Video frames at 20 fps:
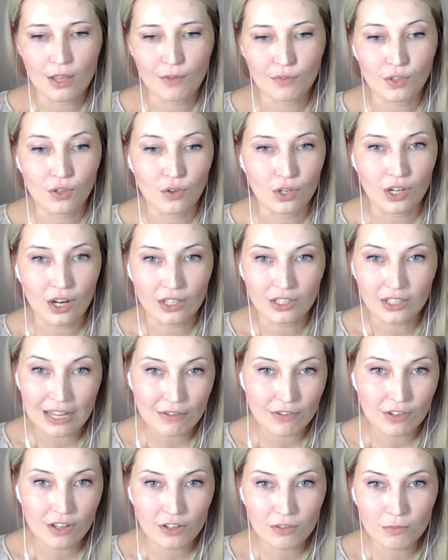if you're not
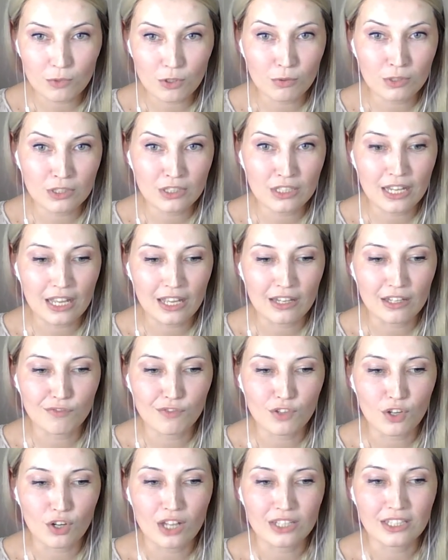having a community, and
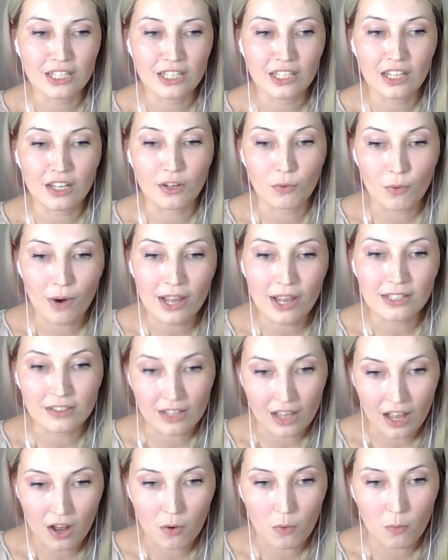if you're not thinking
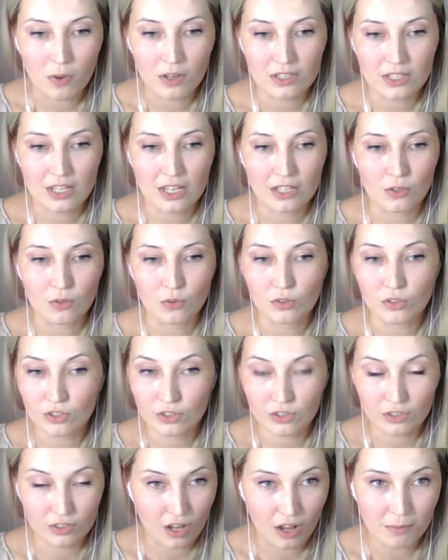right now, once that you
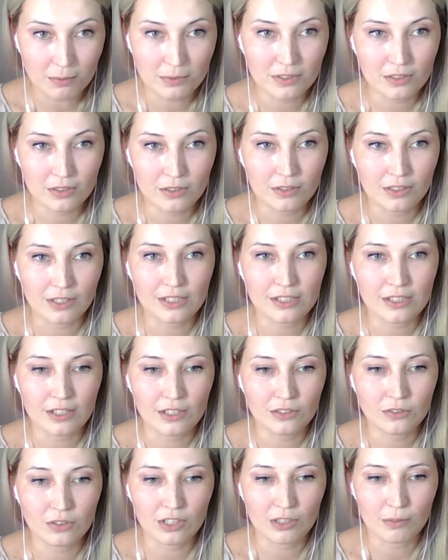stopped
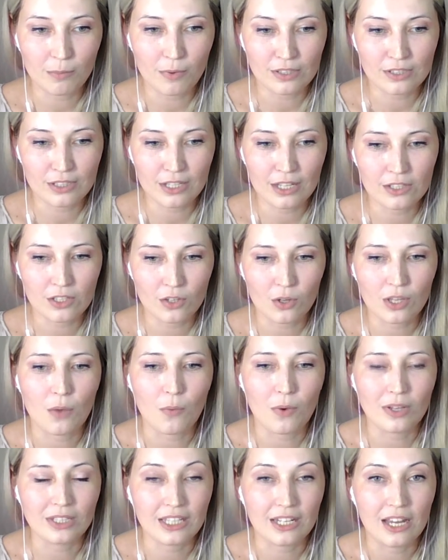listening to the podcast,
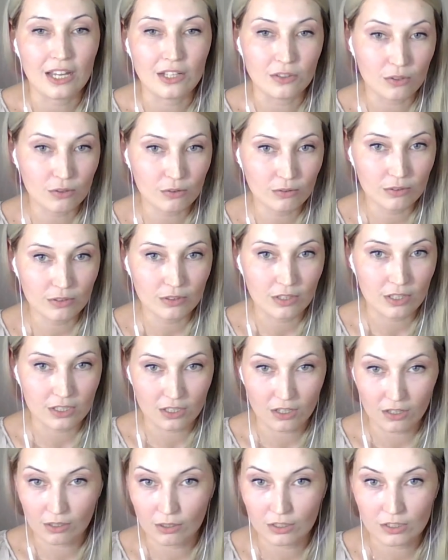okay, what can I do?
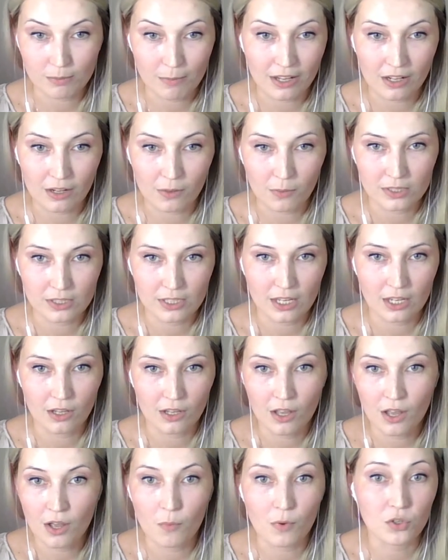As, as Michael was
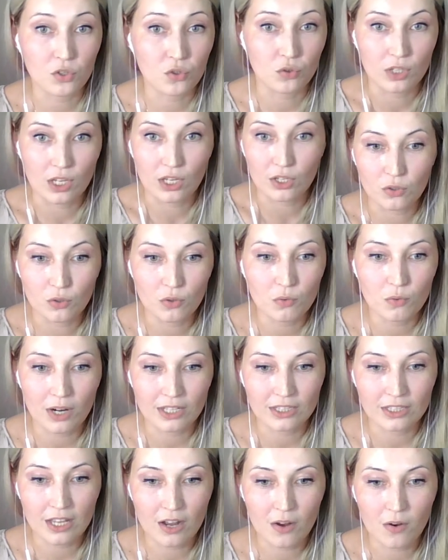saying, what I do
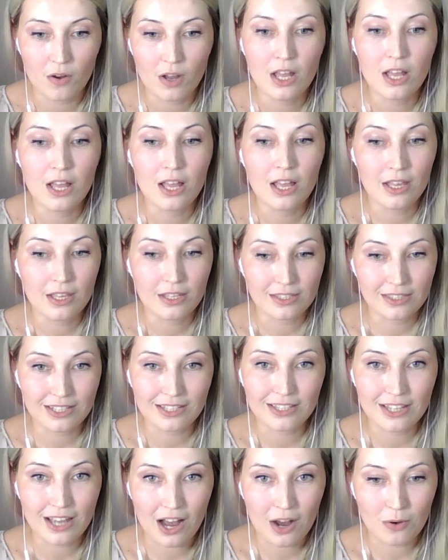right now?
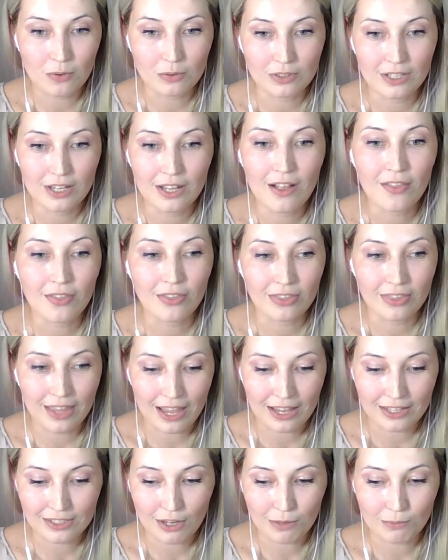sit down,
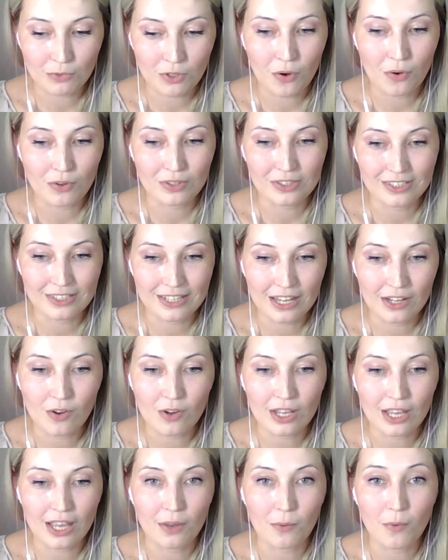take some notes, take,
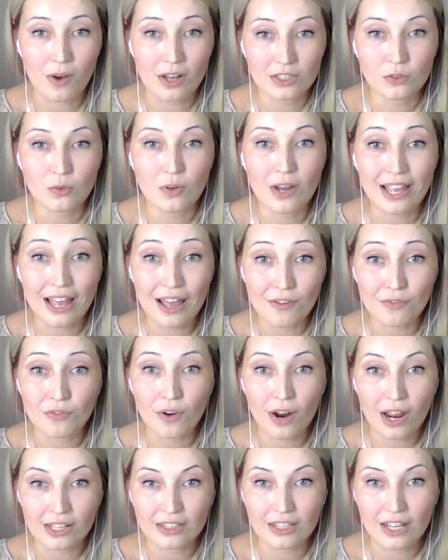okay, what do I have
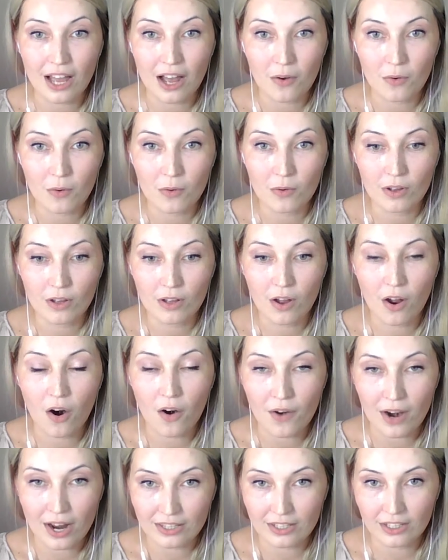right now
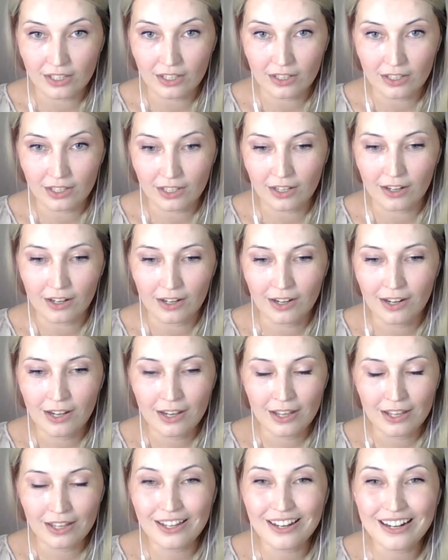already here,
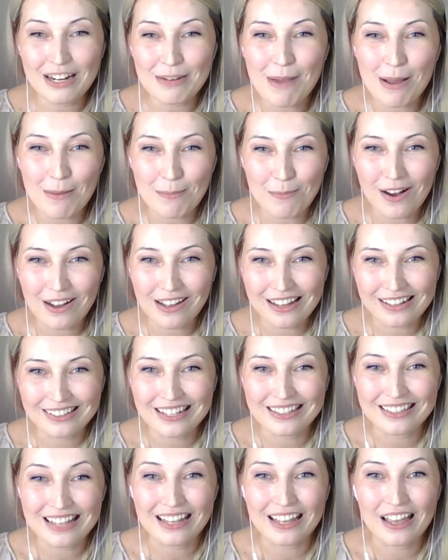here in my
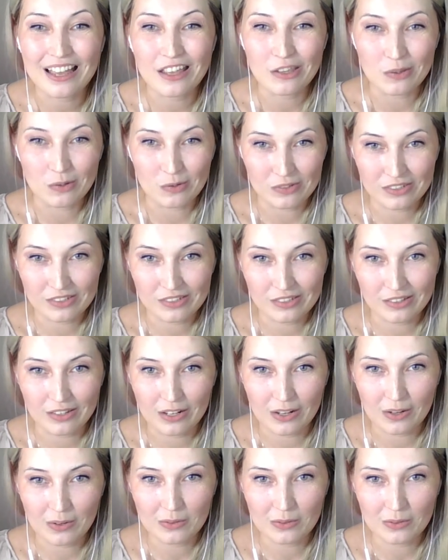pocket that I can use, you